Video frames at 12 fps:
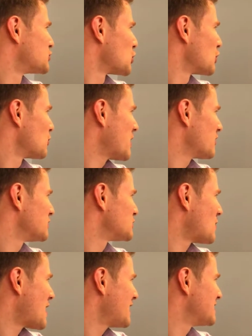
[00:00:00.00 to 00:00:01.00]
Turn water
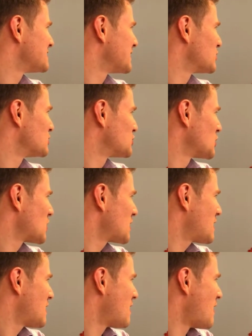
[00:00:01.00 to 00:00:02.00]
into wine. It isn't your
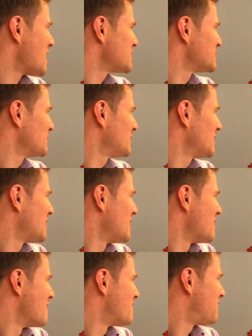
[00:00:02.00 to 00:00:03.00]
turn. Awesome.
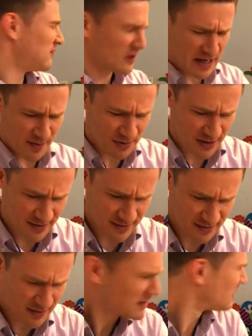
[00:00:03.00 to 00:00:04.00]
Flip.
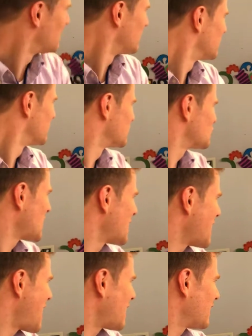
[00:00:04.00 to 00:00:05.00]

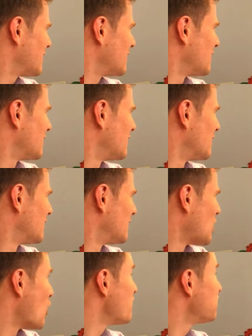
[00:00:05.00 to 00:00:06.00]
Try that. Flick.
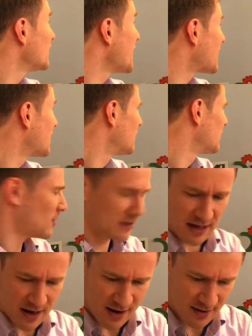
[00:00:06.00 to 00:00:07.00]
Oh, flick.
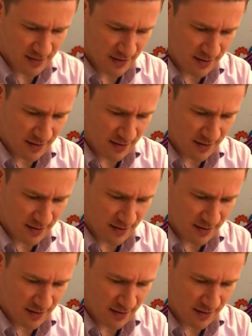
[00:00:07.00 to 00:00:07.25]
Okay.